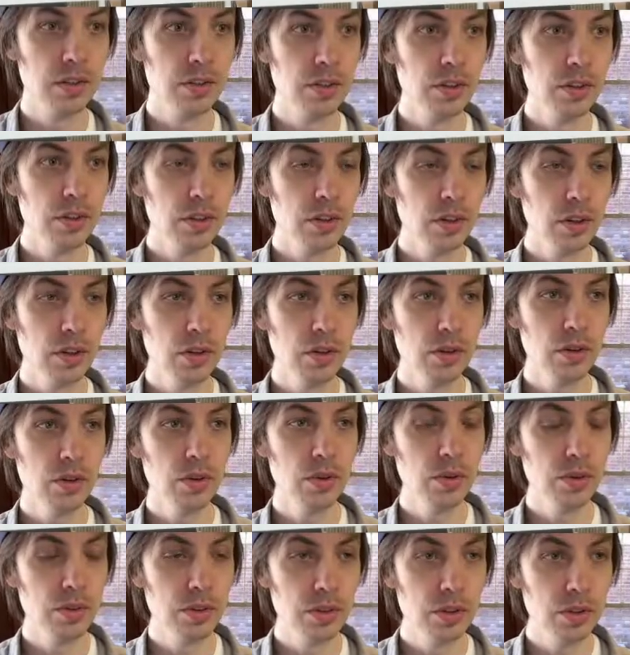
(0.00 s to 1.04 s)
Do
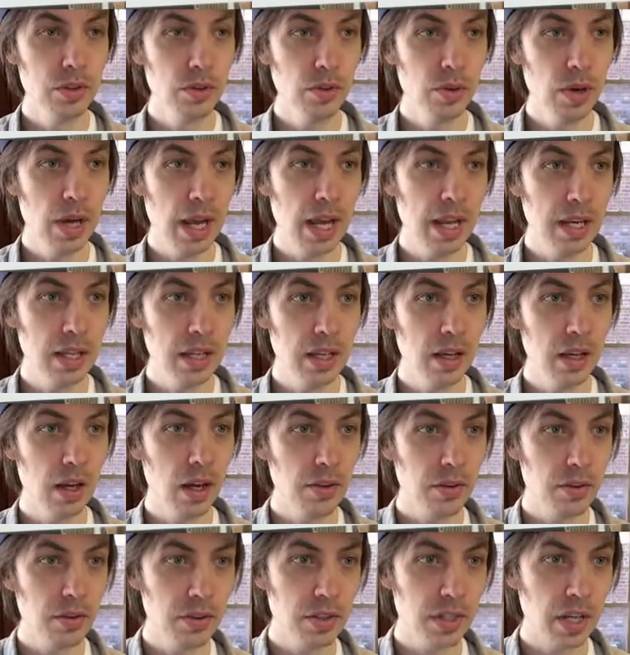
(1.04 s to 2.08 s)
you do any
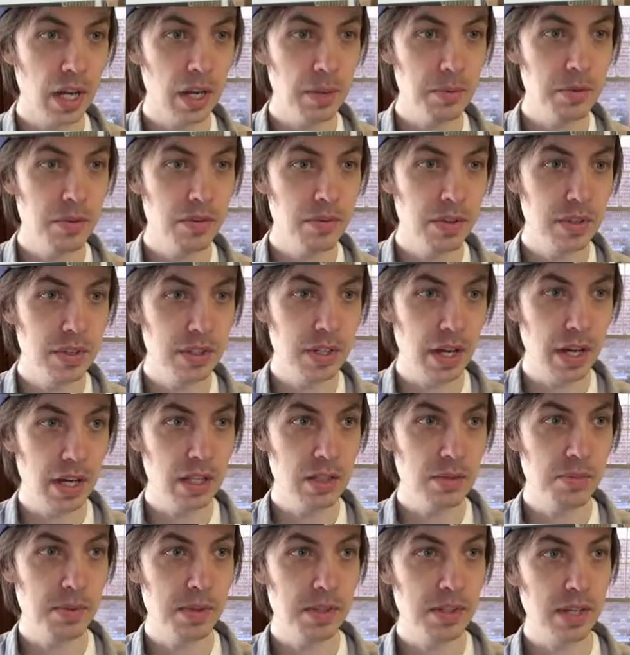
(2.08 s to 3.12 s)
other types of
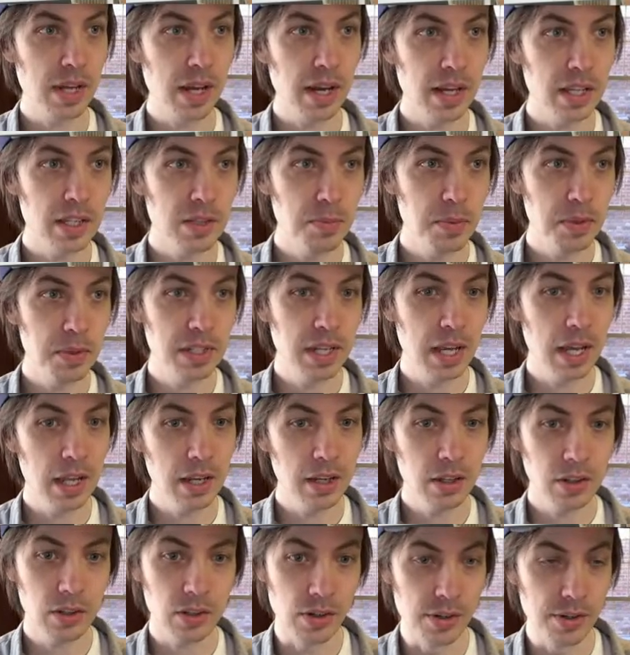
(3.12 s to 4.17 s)
designs besides
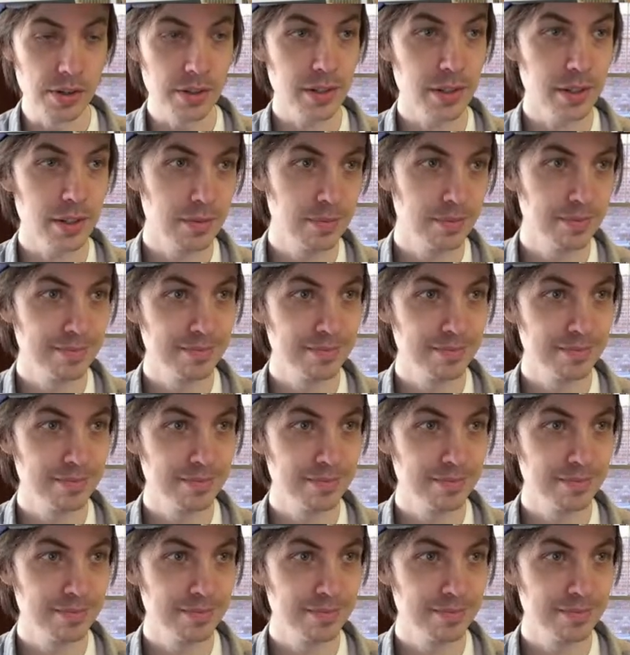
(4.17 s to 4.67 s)
botanicals?